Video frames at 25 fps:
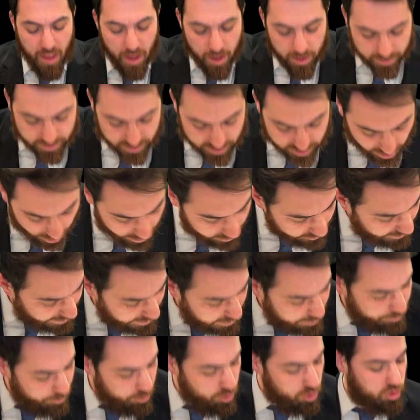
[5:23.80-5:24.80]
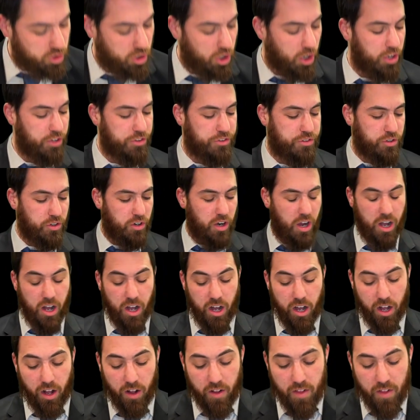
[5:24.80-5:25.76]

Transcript: Salik mukotra.